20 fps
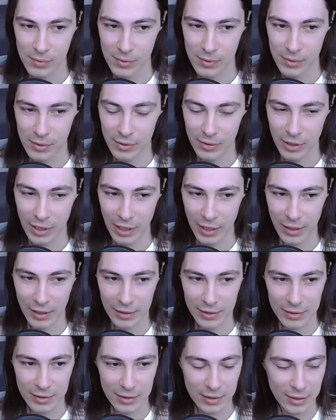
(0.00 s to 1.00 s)
Right,
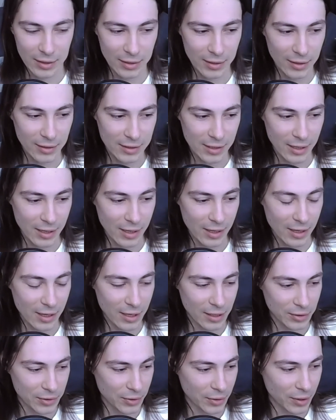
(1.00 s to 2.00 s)
it's kind of
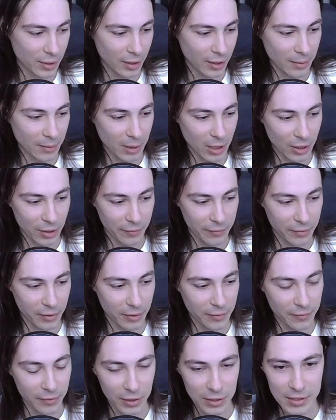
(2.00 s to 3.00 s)
hard to think about it for
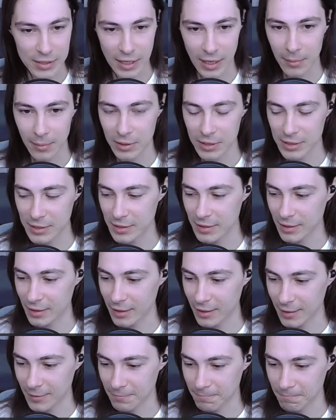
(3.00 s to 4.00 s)
the first time, as
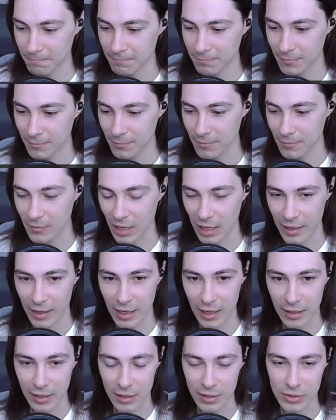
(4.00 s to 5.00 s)

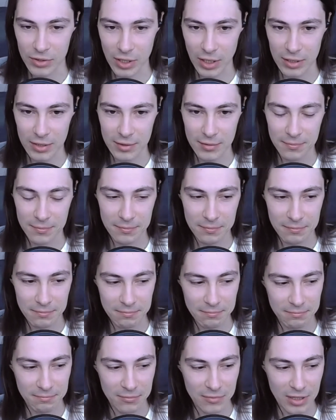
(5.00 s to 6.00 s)
Ionic is just
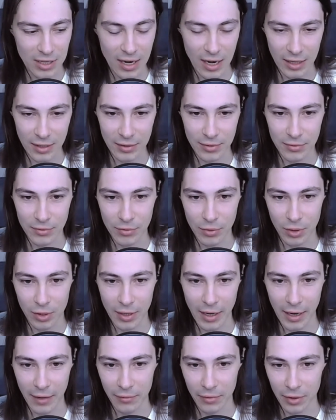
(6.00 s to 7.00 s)
not your
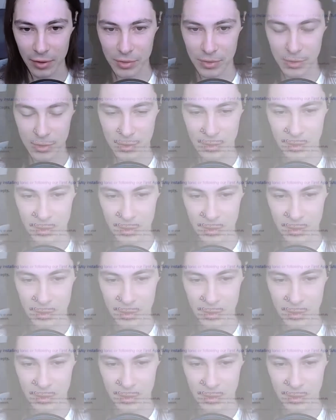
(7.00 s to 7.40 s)
average